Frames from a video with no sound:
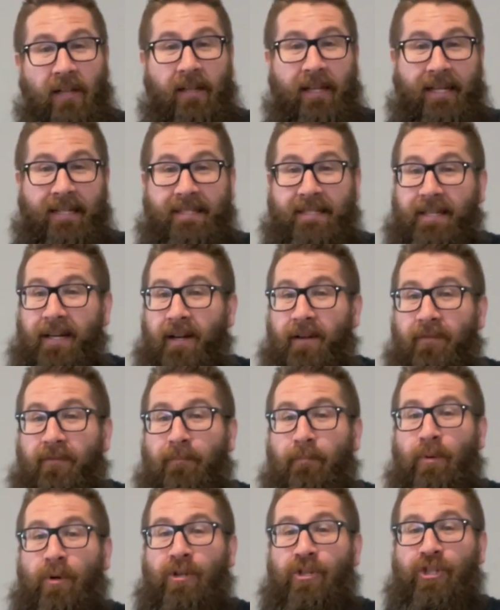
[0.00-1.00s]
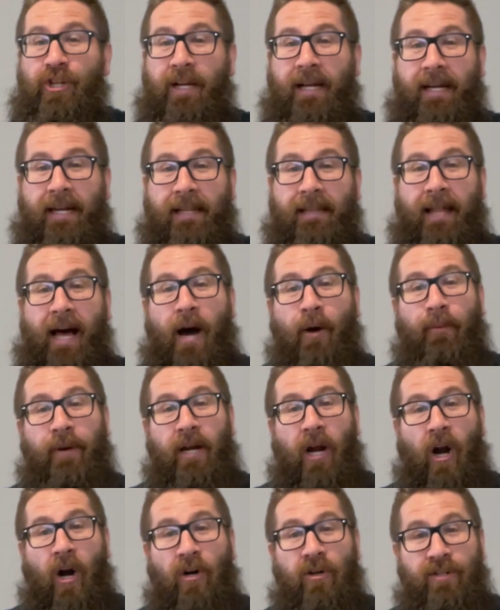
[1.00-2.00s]
instead of pushing and allowing
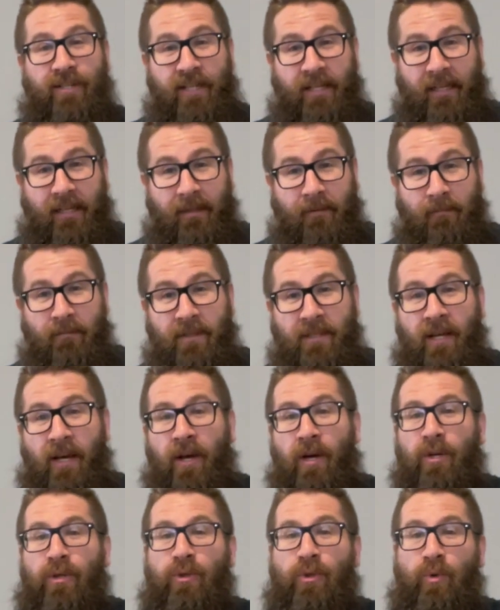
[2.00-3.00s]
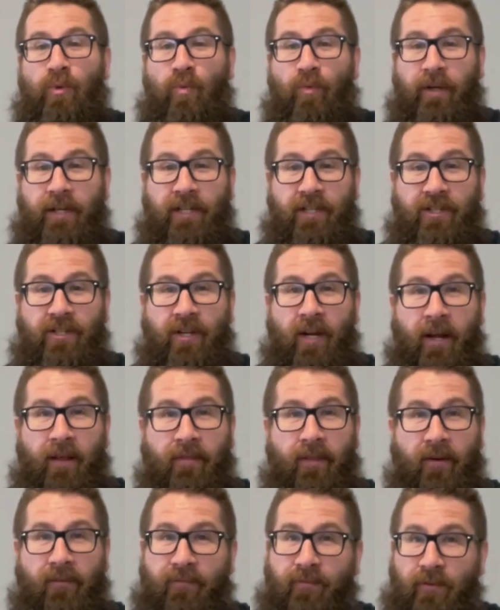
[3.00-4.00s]
our teams to reach
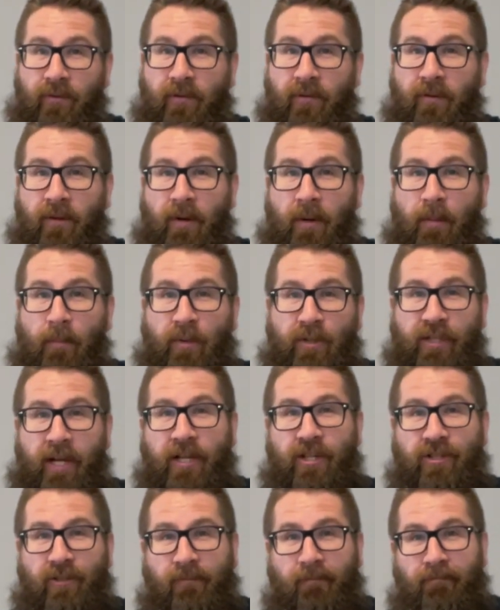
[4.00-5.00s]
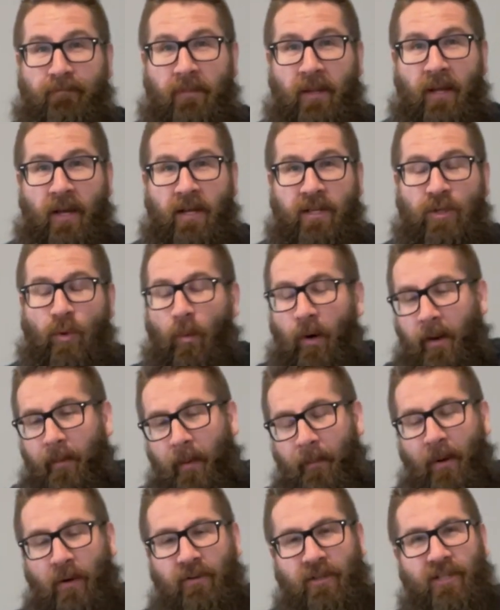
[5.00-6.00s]
their full potential. So what I'm
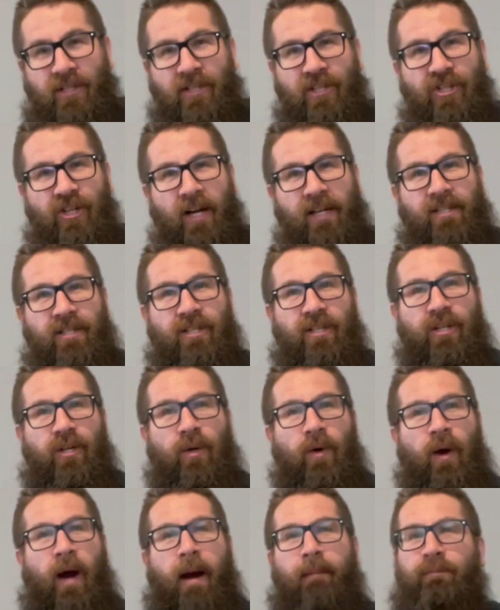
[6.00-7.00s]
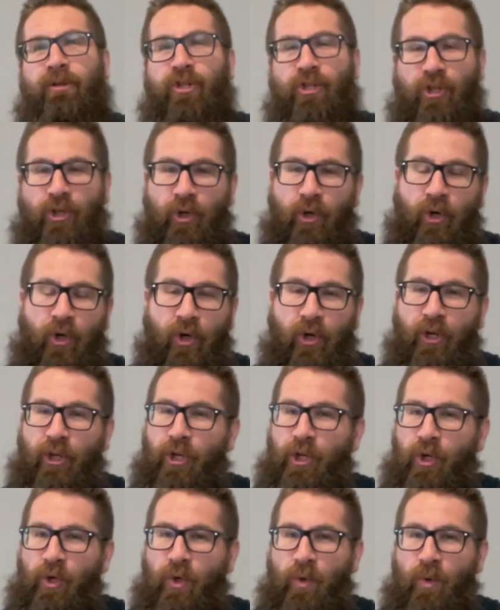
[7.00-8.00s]
about to suggest to you, I'm sure
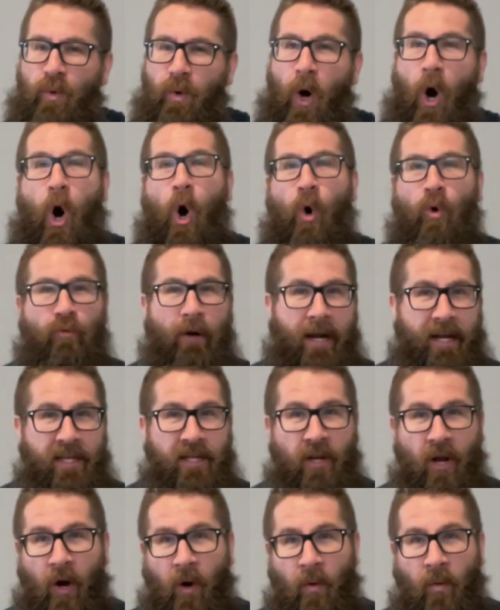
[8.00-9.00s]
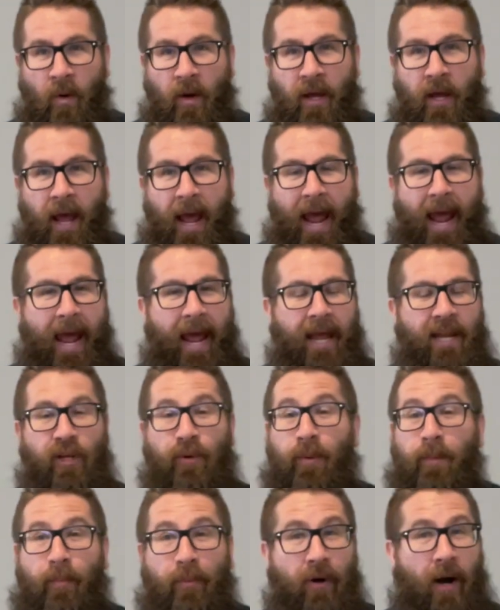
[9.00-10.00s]
you already know, and you
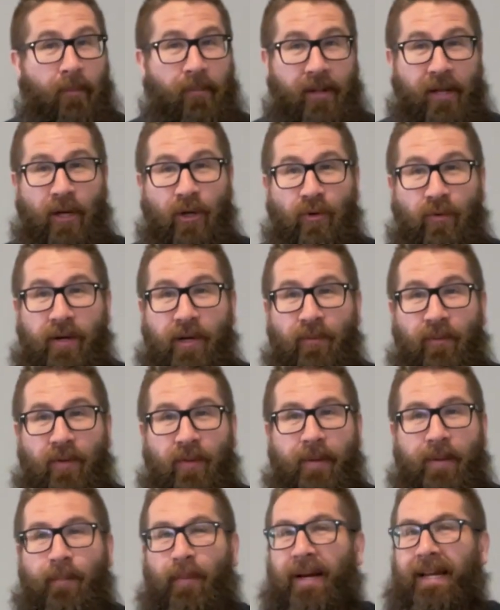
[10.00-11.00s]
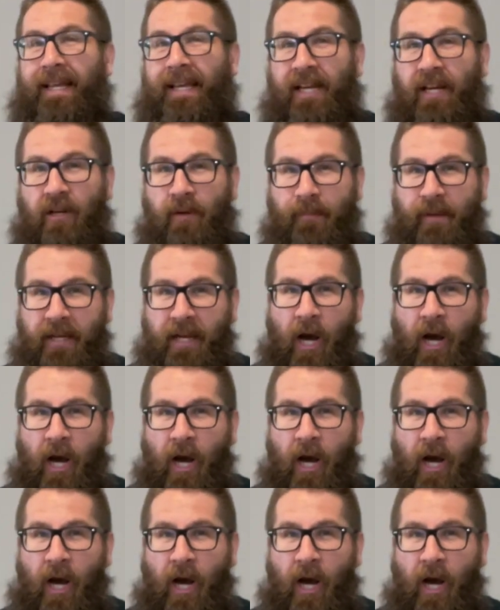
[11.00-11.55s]
would probably agree with me, but hear me